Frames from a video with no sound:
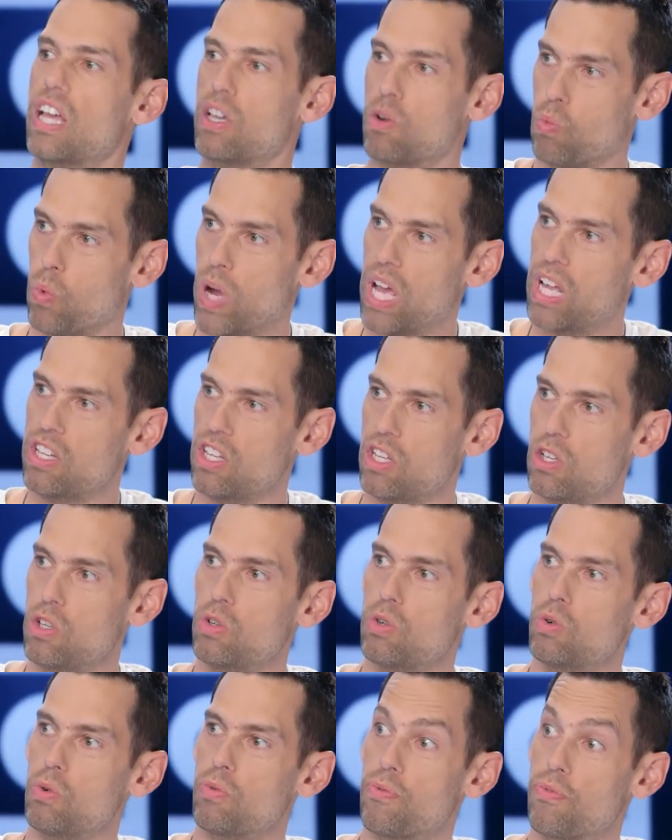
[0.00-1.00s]
like when
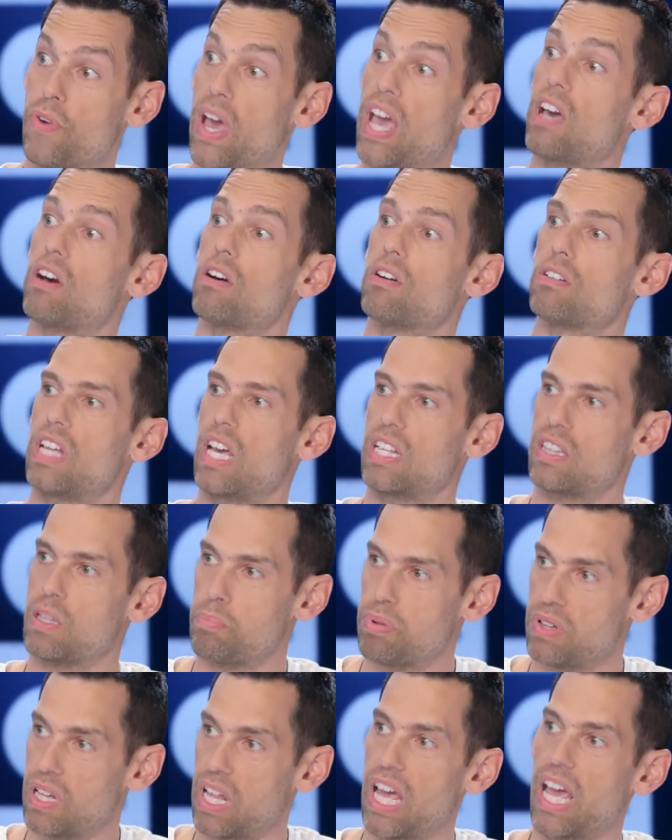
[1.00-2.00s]
you failed at the
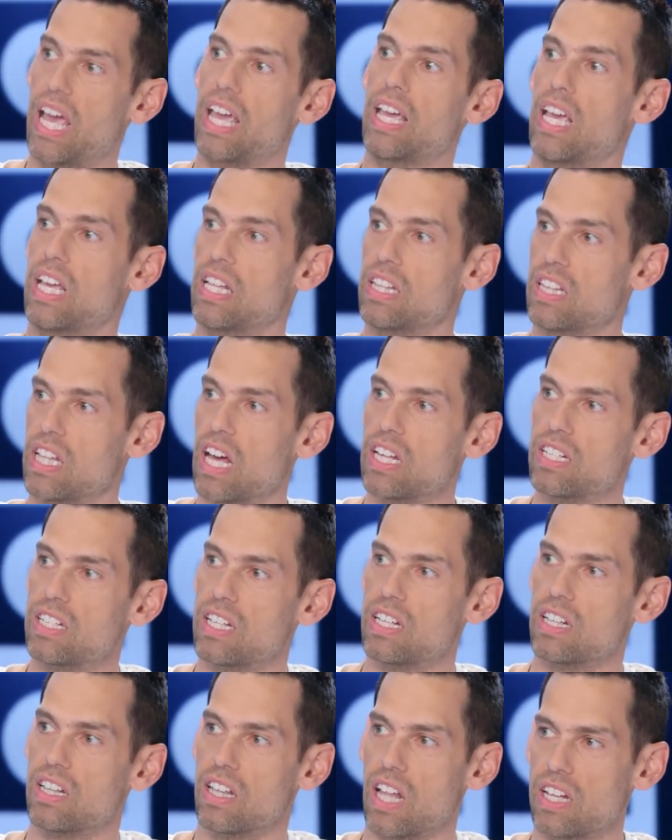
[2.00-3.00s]
play in
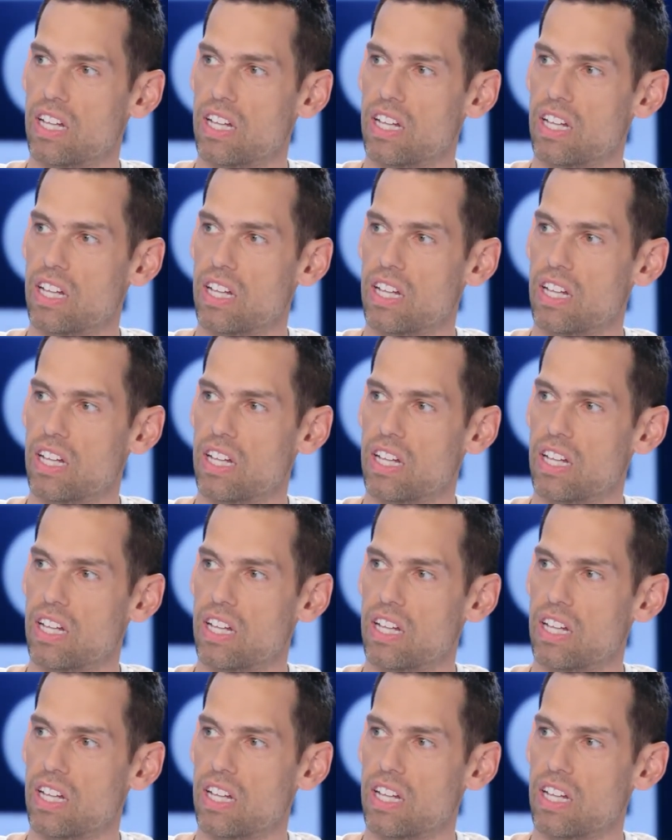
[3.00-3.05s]
London,